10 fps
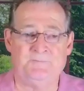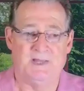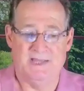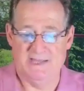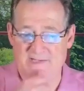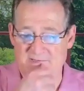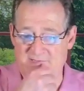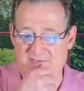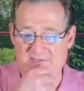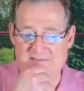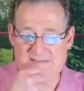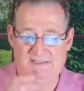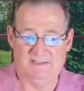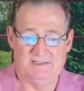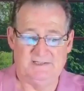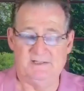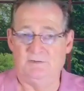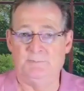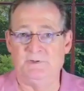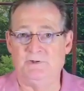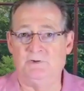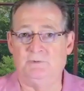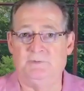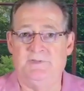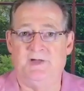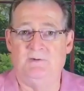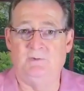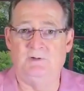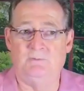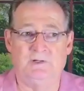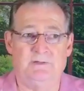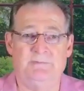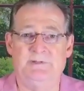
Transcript: and, uh, you know, pretty cool. We thought, well, we're going to be